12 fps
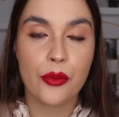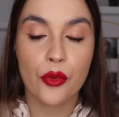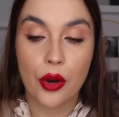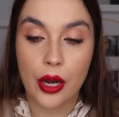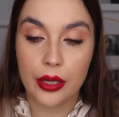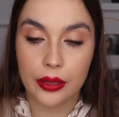
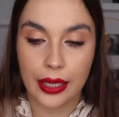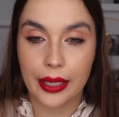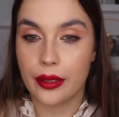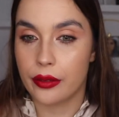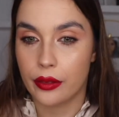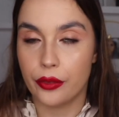one,
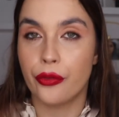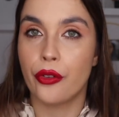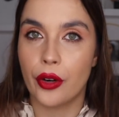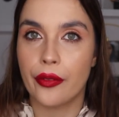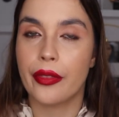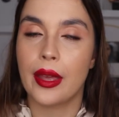like the
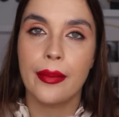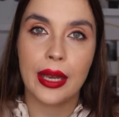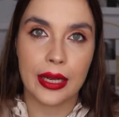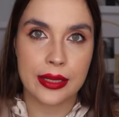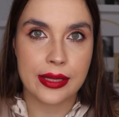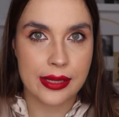four of them,
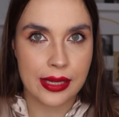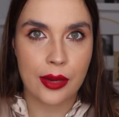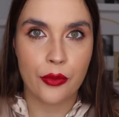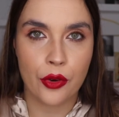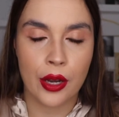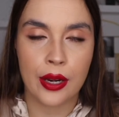and the
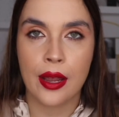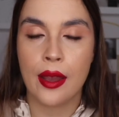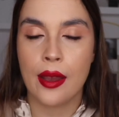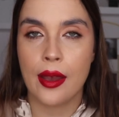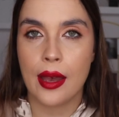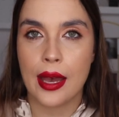same one
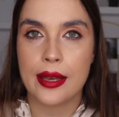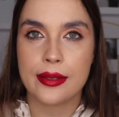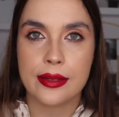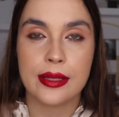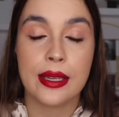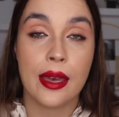
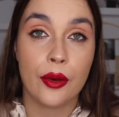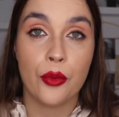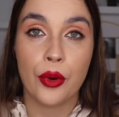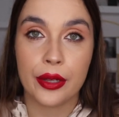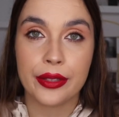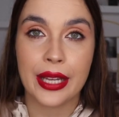as the other
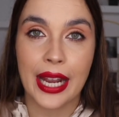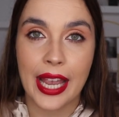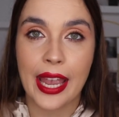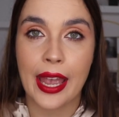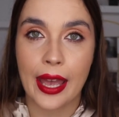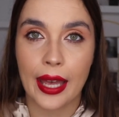one that I
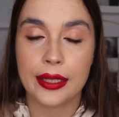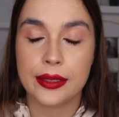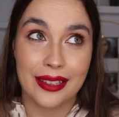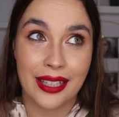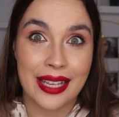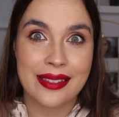had.
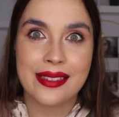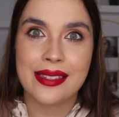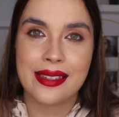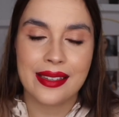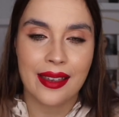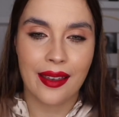
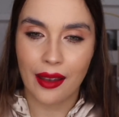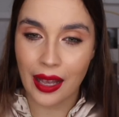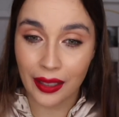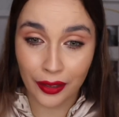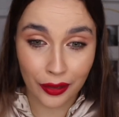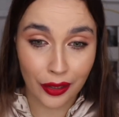Lasts
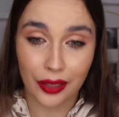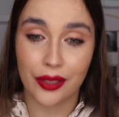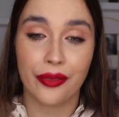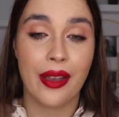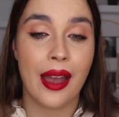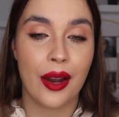a lot
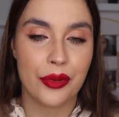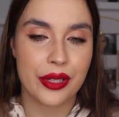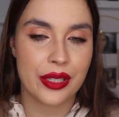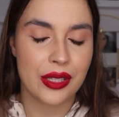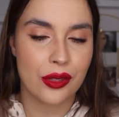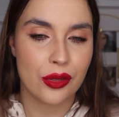of
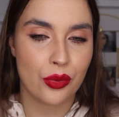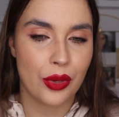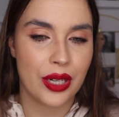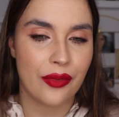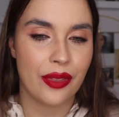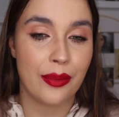hours. It's
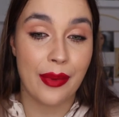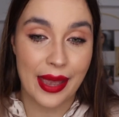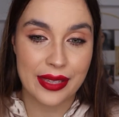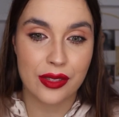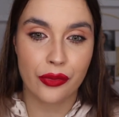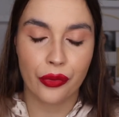one of the
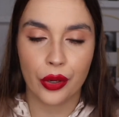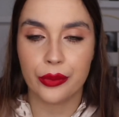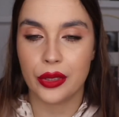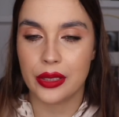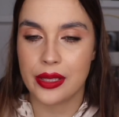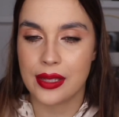best
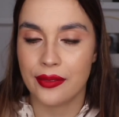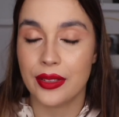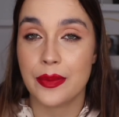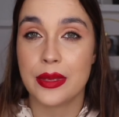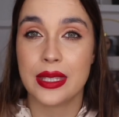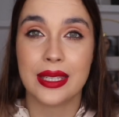formulas of
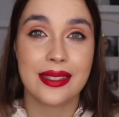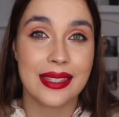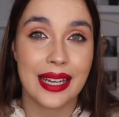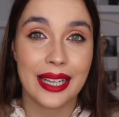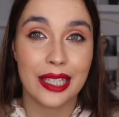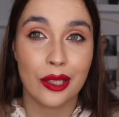lipsticks
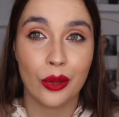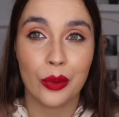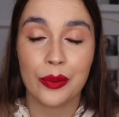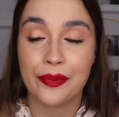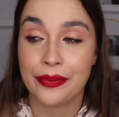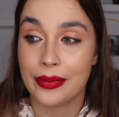that I
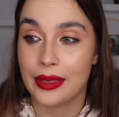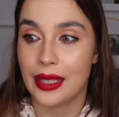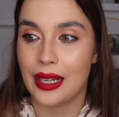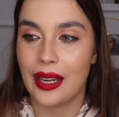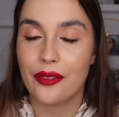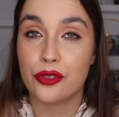know,
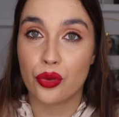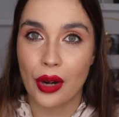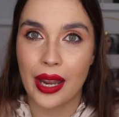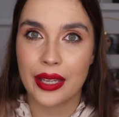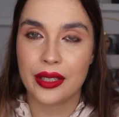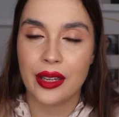that I have
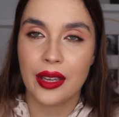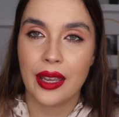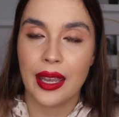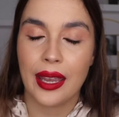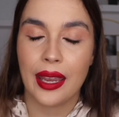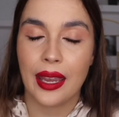tried,
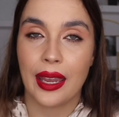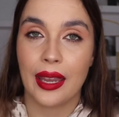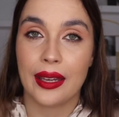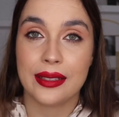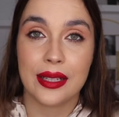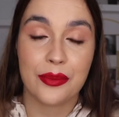
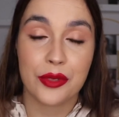and